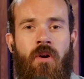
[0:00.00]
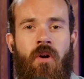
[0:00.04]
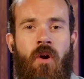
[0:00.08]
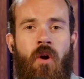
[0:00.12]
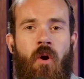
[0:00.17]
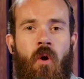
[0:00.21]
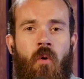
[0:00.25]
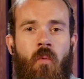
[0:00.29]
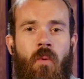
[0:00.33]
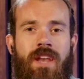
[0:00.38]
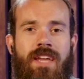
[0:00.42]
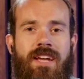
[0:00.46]

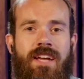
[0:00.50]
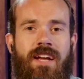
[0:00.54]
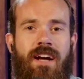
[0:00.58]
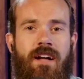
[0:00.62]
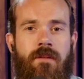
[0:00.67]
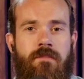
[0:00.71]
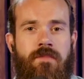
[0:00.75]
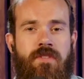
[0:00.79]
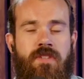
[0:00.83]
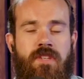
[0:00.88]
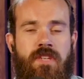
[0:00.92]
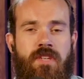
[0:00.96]
when it
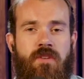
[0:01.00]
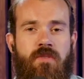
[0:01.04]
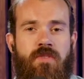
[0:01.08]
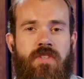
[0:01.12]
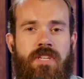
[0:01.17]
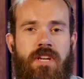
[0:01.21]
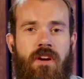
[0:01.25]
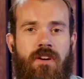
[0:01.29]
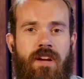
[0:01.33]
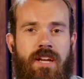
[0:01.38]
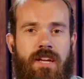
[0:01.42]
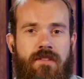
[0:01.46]
comes to
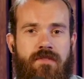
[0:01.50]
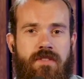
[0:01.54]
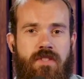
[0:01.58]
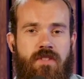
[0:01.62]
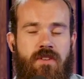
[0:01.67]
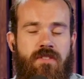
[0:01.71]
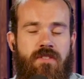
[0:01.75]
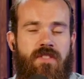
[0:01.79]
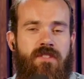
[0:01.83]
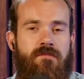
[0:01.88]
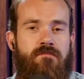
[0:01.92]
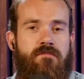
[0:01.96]
using our gifts
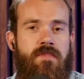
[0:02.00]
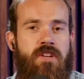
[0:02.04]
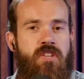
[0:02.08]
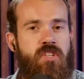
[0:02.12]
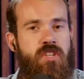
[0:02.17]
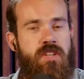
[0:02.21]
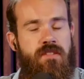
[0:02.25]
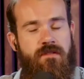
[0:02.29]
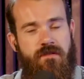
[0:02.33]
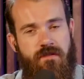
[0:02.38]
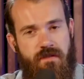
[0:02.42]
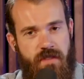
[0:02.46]
on the
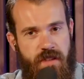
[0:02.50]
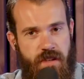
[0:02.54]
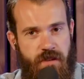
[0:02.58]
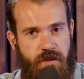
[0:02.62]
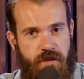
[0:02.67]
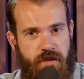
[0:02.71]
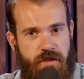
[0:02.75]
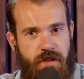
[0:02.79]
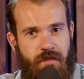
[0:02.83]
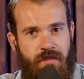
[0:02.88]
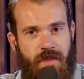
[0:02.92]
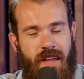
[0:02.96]
mission
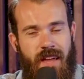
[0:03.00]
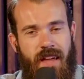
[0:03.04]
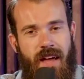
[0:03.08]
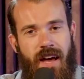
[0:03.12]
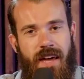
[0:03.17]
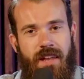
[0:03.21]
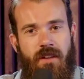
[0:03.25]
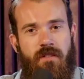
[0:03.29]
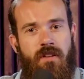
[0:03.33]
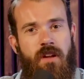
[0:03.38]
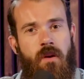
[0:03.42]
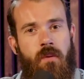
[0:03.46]
field,
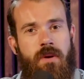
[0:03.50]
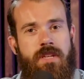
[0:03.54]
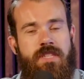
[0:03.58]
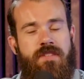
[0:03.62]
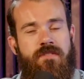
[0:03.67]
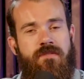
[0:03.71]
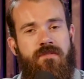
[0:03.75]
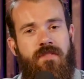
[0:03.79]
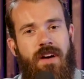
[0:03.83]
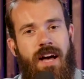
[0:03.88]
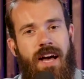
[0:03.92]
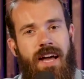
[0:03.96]
I don't always
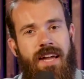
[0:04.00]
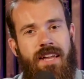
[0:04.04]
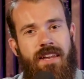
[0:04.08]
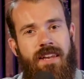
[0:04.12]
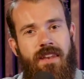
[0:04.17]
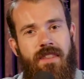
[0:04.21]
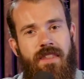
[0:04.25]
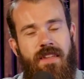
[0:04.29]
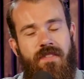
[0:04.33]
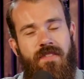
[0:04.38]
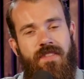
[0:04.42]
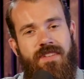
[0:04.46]
find
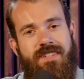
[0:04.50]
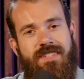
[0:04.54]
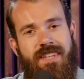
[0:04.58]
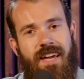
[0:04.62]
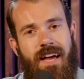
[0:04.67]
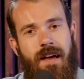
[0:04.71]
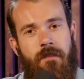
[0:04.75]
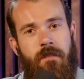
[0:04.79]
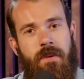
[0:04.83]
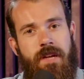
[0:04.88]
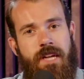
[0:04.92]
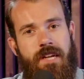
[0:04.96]
that the
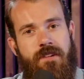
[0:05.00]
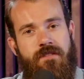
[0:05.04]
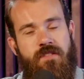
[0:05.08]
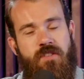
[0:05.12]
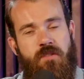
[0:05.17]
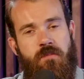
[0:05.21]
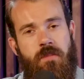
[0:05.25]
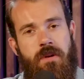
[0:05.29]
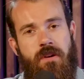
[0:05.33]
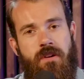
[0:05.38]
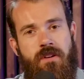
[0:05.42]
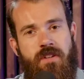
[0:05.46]
topic of
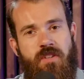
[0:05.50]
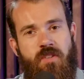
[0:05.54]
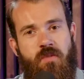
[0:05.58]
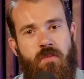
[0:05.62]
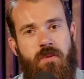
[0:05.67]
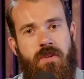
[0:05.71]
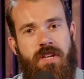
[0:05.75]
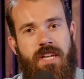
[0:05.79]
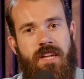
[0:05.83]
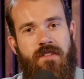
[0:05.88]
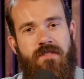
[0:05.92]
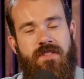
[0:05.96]
spiritual
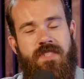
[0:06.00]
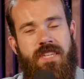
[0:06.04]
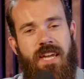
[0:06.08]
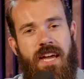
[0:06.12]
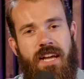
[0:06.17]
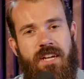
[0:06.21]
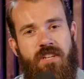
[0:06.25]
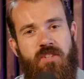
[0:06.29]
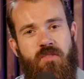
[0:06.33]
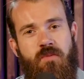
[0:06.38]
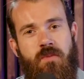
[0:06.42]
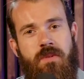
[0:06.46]
gifts
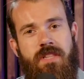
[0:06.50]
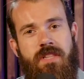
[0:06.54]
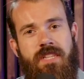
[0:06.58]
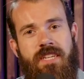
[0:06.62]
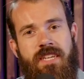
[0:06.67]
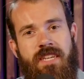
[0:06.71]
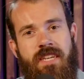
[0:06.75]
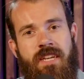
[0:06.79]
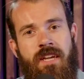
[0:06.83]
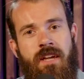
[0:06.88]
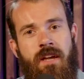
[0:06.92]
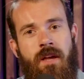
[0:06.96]

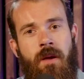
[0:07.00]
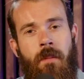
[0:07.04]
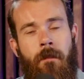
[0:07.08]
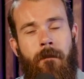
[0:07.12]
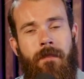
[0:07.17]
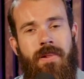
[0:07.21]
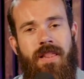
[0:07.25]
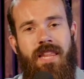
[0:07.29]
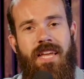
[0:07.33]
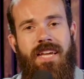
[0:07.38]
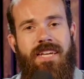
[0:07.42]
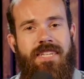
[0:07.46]
actually
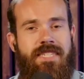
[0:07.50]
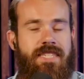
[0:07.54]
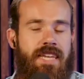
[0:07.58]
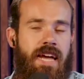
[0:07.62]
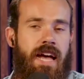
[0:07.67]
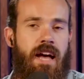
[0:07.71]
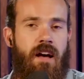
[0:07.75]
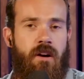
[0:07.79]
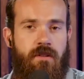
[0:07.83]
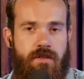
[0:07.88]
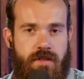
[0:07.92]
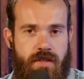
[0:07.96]
plays
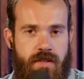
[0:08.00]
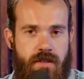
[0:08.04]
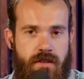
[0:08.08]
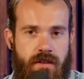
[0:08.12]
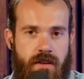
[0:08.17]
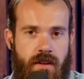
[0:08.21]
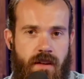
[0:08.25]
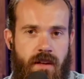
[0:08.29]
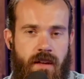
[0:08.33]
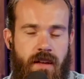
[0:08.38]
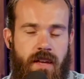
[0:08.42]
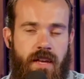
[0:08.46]
out
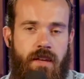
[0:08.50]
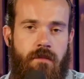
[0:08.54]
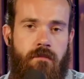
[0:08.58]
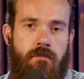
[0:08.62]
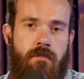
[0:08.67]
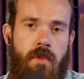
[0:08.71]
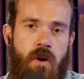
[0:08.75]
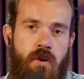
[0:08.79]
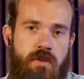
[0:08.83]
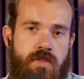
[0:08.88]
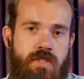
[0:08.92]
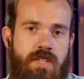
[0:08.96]
in
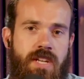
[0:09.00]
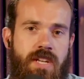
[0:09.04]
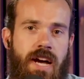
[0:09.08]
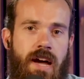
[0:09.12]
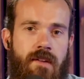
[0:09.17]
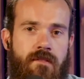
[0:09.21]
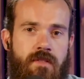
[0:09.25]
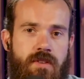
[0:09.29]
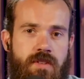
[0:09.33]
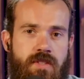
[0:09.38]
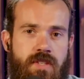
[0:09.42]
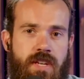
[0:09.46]
most
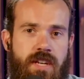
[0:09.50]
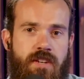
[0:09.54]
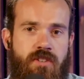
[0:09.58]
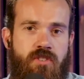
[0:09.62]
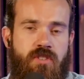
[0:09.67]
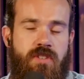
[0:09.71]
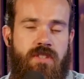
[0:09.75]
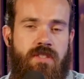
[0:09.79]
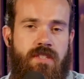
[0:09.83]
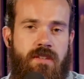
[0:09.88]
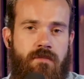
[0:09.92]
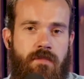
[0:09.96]

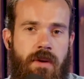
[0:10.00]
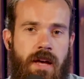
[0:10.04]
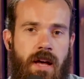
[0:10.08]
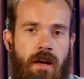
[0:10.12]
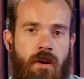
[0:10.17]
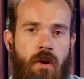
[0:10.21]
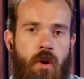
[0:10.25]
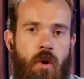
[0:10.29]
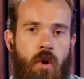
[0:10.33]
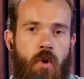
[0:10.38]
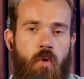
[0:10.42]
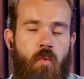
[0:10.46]
conversations about
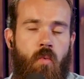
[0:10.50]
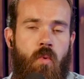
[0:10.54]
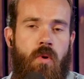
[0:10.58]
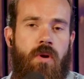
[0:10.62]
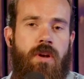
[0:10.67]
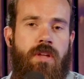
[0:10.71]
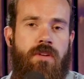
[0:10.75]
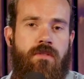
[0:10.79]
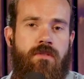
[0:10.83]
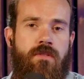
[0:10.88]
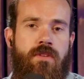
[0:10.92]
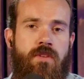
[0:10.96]
where
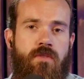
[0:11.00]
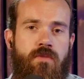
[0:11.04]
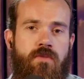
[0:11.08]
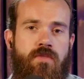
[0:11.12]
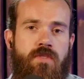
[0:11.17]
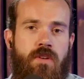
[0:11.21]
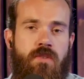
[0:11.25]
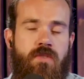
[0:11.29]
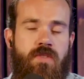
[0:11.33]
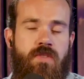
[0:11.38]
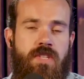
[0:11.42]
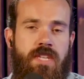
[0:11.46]
do you use
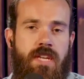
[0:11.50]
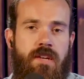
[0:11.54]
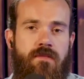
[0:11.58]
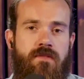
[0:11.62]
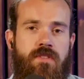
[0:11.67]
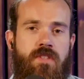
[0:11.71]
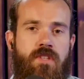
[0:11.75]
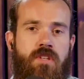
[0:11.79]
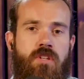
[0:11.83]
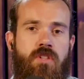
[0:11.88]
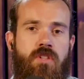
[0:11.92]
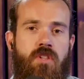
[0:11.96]
those
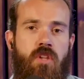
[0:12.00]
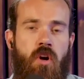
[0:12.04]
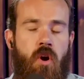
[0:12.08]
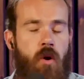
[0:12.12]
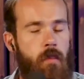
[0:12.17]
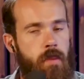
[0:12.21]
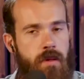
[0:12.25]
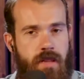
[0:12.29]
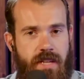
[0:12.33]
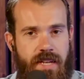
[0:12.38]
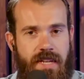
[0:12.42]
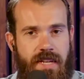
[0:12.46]
gifts
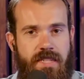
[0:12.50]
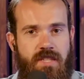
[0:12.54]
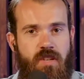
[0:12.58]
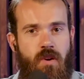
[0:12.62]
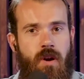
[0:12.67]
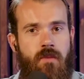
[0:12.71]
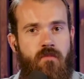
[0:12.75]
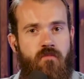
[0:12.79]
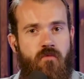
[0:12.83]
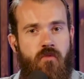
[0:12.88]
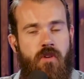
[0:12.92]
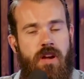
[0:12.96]
globally. And so
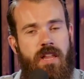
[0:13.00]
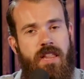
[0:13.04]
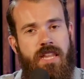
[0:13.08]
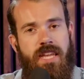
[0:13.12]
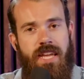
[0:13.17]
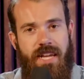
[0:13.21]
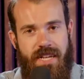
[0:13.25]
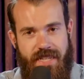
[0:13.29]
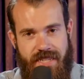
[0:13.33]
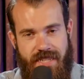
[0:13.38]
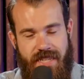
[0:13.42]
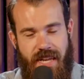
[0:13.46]
I'm really
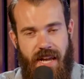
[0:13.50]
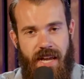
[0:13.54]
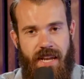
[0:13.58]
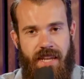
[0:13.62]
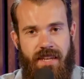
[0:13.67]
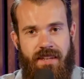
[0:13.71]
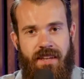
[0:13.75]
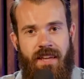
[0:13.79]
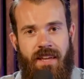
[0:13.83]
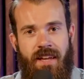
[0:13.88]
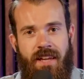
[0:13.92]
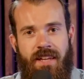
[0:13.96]

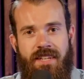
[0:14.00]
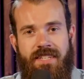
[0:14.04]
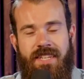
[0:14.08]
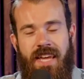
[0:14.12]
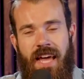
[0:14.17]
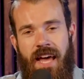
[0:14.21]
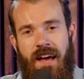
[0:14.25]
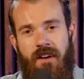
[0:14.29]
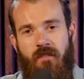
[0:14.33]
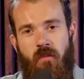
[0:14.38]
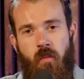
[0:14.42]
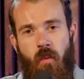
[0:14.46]
excited to
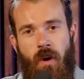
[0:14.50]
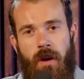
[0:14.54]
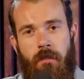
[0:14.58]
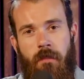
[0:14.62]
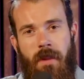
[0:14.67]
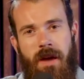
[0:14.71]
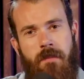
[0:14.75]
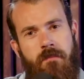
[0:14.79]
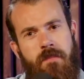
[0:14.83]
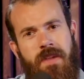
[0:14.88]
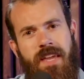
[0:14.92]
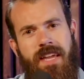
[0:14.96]
have what
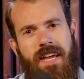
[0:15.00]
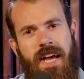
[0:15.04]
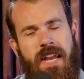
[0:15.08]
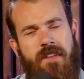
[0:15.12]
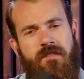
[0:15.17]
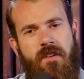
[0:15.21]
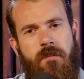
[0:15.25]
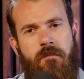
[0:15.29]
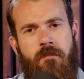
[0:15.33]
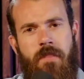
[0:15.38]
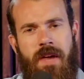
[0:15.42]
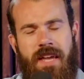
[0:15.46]
might be kind of
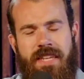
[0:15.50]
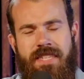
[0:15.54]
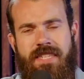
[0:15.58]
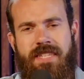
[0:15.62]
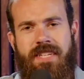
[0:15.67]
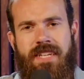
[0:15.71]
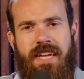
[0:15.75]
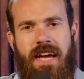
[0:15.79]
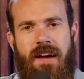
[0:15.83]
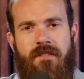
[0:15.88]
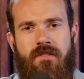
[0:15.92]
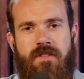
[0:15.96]
a
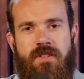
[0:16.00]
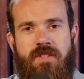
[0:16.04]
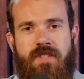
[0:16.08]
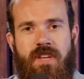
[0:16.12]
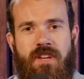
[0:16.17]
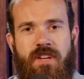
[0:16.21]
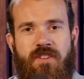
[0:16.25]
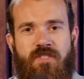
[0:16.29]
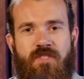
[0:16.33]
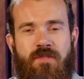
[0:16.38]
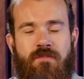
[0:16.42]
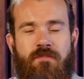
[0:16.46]
basic
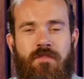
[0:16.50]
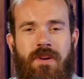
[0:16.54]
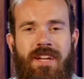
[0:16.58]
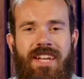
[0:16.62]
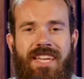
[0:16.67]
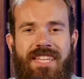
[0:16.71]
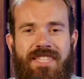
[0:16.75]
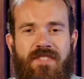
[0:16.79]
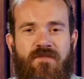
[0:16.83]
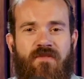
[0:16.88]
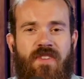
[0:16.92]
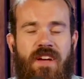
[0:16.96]
conversation, but
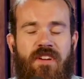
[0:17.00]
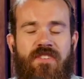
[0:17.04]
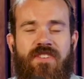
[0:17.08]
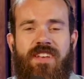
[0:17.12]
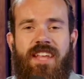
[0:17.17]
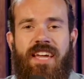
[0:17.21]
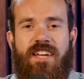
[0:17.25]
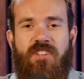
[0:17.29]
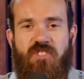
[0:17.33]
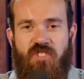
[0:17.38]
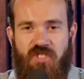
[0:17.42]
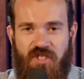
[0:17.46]
it's
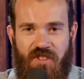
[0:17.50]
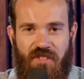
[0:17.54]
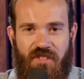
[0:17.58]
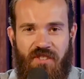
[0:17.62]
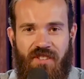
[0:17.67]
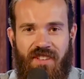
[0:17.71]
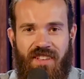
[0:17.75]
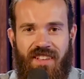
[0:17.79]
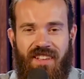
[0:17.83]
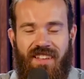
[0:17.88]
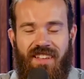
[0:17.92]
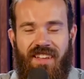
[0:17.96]
foundational.
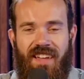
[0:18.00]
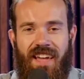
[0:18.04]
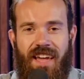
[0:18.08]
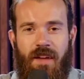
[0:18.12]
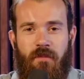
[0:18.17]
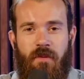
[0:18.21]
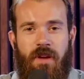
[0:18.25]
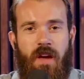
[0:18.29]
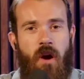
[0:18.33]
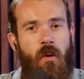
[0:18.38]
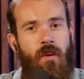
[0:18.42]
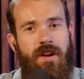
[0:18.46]
And
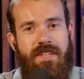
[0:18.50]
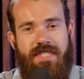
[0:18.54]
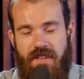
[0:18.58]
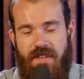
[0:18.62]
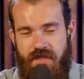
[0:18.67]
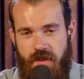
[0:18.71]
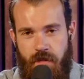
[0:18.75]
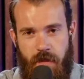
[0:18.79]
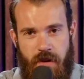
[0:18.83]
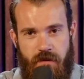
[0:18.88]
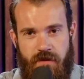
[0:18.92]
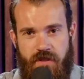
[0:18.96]
we always have
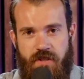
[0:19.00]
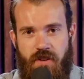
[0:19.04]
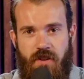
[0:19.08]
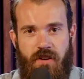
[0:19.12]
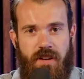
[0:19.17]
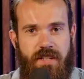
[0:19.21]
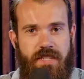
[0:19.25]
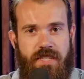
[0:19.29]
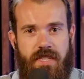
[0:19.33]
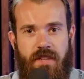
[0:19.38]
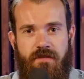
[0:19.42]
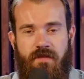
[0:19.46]
to be
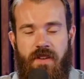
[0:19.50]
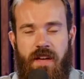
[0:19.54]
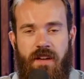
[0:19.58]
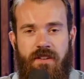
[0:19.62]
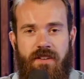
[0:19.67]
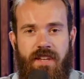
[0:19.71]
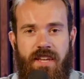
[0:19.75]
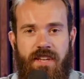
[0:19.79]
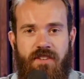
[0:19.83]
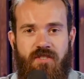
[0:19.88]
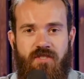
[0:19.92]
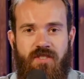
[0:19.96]
returning to the
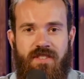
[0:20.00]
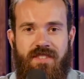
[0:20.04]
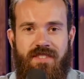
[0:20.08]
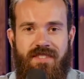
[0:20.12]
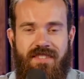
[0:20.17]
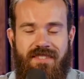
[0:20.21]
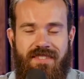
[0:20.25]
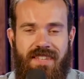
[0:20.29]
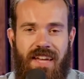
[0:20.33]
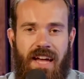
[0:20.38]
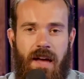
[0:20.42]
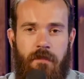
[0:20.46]
foundations, the
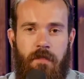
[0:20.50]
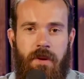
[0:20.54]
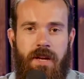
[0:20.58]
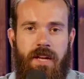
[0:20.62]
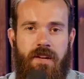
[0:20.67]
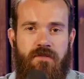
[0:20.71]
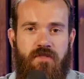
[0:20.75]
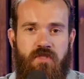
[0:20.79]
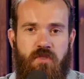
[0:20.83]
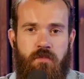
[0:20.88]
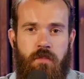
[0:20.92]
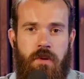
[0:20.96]
topic
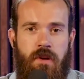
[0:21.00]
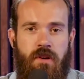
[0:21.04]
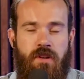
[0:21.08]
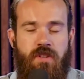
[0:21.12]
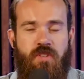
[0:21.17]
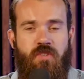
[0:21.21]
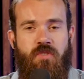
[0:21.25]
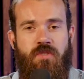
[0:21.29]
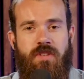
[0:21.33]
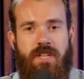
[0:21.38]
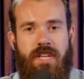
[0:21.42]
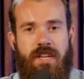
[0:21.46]
of
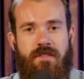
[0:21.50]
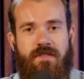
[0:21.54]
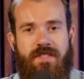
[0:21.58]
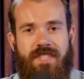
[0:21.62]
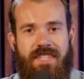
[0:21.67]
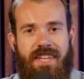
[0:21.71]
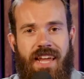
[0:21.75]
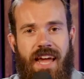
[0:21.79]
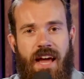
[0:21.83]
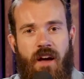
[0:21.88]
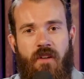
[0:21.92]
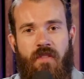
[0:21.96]
spiritual gifts
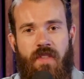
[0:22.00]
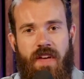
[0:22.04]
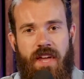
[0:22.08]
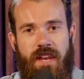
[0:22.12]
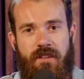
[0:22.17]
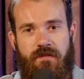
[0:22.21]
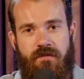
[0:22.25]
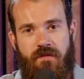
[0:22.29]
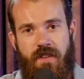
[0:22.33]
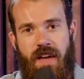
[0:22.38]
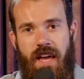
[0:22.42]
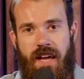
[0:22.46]
and how that
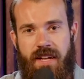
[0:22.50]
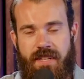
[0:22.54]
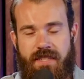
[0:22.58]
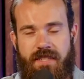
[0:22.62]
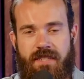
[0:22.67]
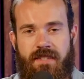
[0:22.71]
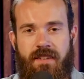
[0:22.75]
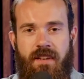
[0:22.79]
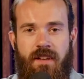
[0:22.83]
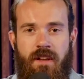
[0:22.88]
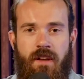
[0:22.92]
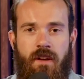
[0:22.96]

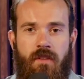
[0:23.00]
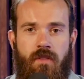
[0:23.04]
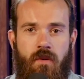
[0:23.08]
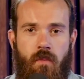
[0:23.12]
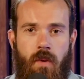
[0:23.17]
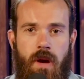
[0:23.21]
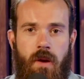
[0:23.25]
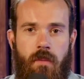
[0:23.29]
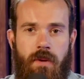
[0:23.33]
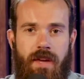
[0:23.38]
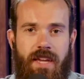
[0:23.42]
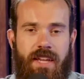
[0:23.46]
affects the
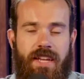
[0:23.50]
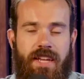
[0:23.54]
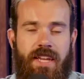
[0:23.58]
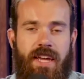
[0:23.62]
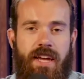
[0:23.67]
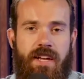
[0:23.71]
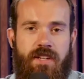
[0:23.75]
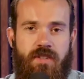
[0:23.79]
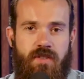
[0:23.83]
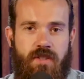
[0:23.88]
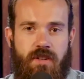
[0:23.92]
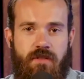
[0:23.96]
way we
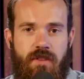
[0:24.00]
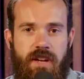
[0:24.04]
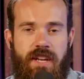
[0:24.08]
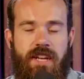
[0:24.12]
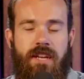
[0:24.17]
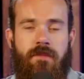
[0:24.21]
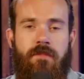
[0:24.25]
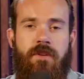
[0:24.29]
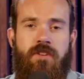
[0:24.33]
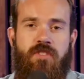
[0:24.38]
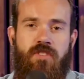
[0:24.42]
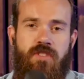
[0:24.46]
engage the Great
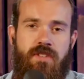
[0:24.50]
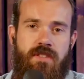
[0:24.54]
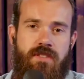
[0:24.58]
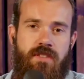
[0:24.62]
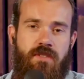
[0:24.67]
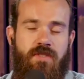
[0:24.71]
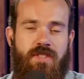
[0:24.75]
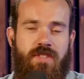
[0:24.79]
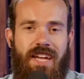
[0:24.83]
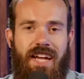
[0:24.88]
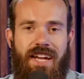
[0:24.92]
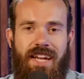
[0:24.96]
Commission. So
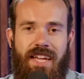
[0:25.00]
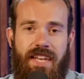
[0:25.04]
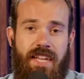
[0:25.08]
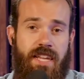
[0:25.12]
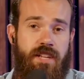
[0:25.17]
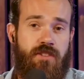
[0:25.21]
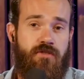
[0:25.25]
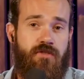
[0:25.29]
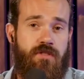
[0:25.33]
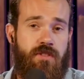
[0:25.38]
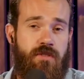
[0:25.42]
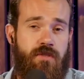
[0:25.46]
Scott, can you
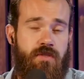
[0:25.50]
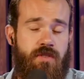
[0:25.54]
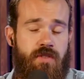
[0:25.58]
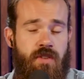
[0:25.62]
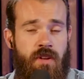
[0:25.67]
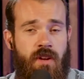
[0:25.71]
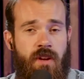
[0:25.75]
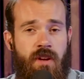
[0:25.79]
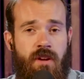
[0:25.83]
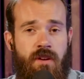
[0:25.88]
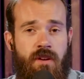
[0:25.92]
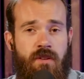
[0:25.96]
introduce
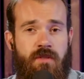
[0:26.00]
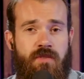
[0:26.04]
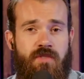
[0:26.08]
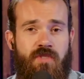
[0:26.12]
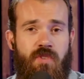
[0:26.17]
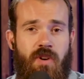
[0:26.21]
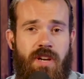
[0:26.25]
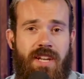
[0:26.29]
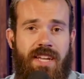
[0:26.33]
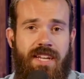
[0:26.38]
who's joining us